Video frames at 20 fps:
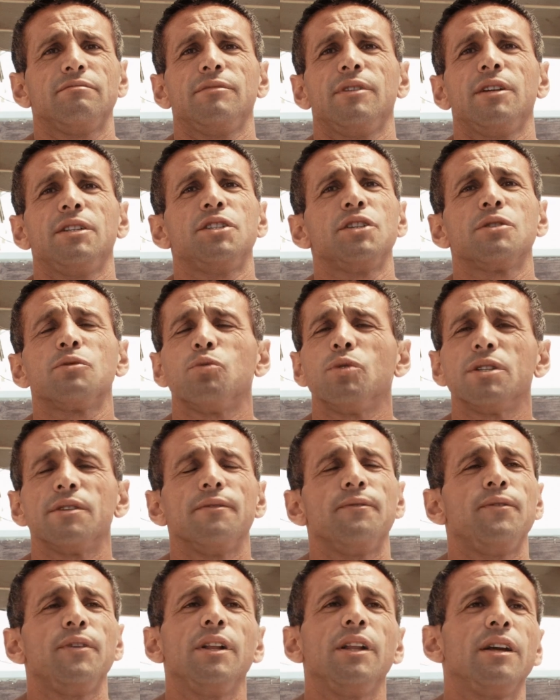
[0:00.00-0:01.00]
it just
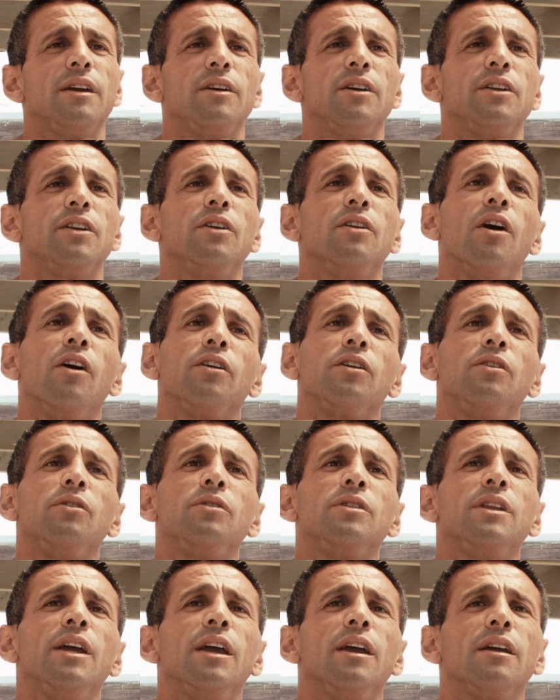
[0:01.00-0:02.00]
wasn't feeling good. You
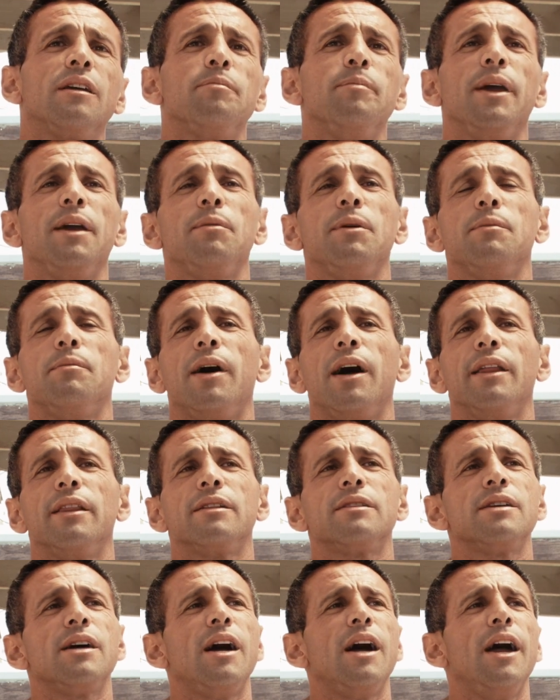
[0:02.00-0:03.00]
think maybe by
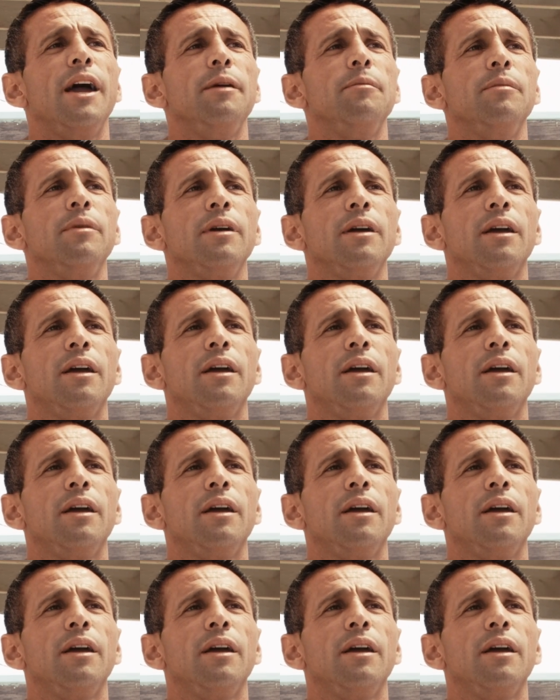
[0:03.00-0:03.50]
the time